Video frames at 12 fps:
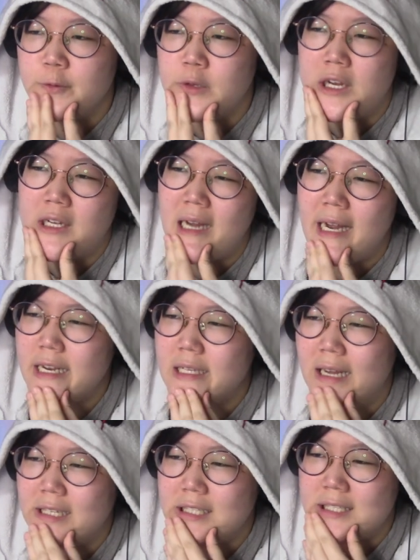
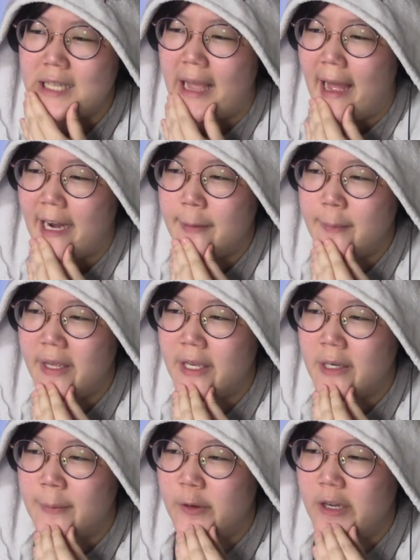not just the anime
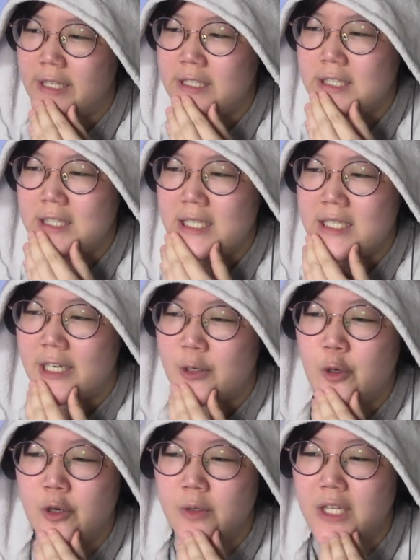community, it's just in
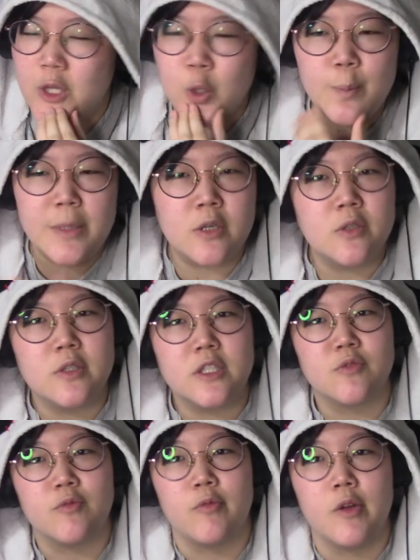general, Ito Miku
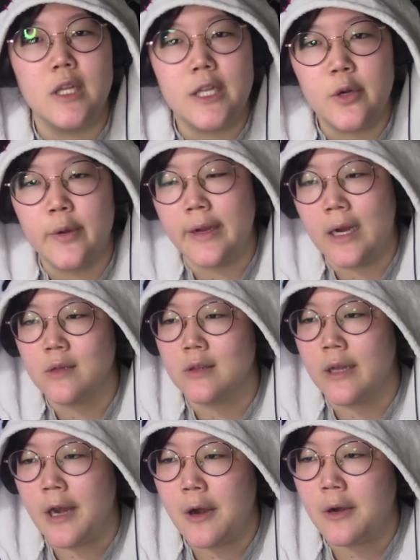is really going out
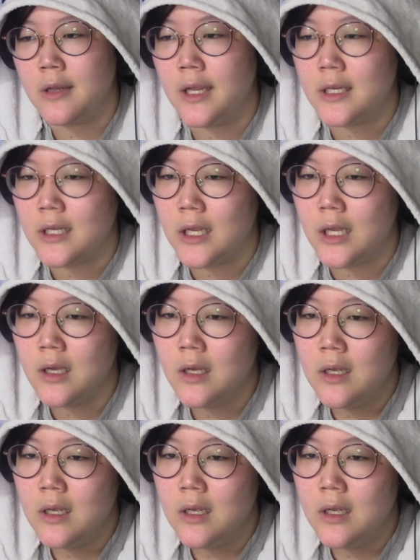there lately.